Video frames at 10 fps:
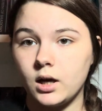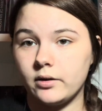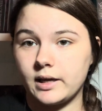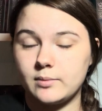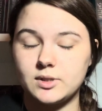
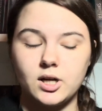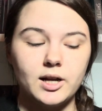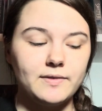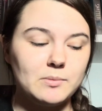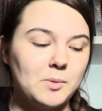Okay, I'm sorry
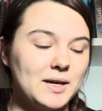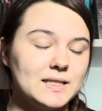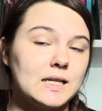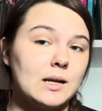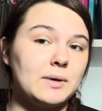if I'm a
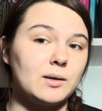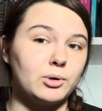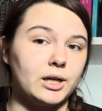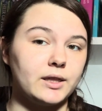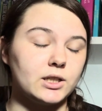mess and I'm out of
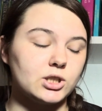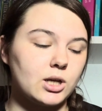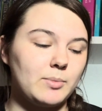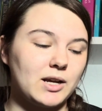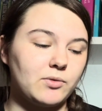breath. I just
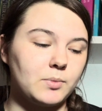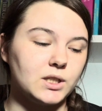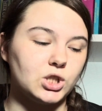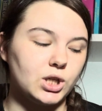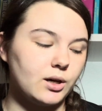got back from the
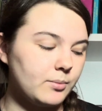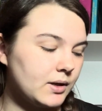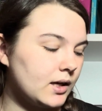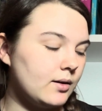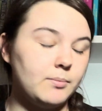gym.
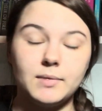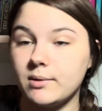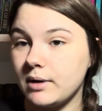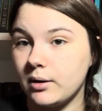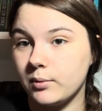Me
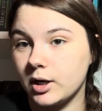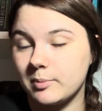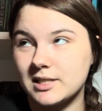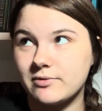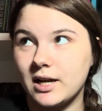and my work
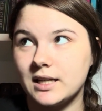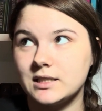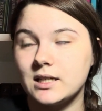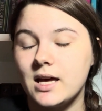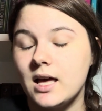best
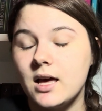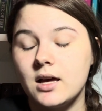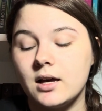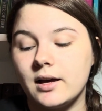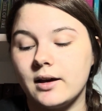friend
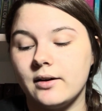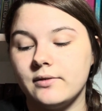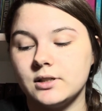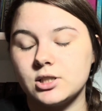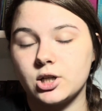
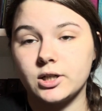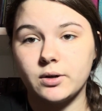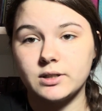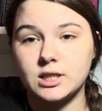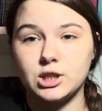have started
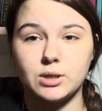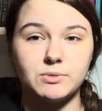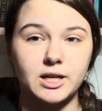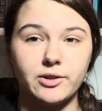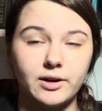going to the gym
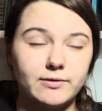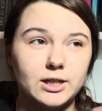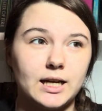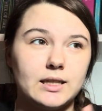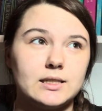together every
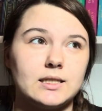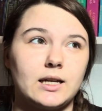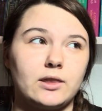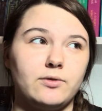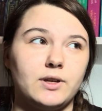day. This is
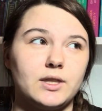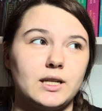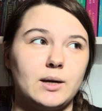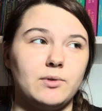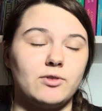like the 5th
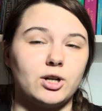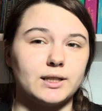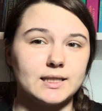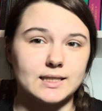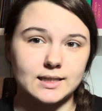day we've gone
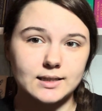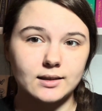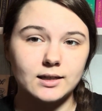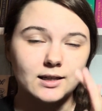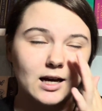
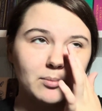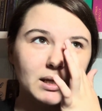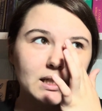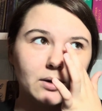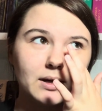consistently. I've
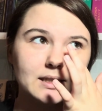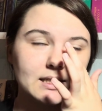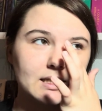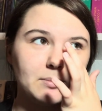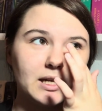been going
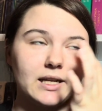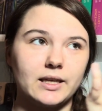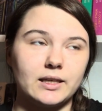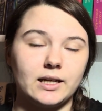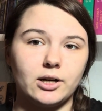since the beginning of
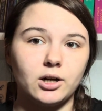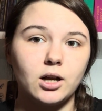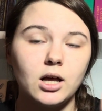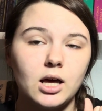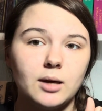the year,
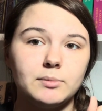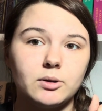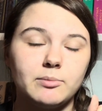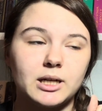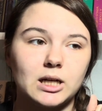but
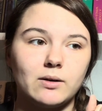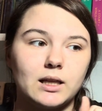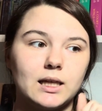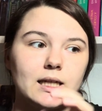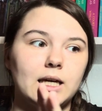we've been going
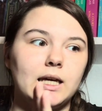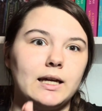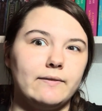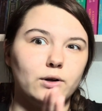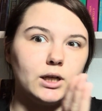like
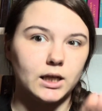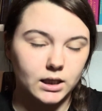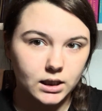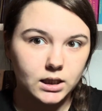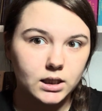every
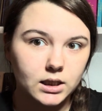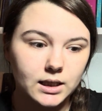day.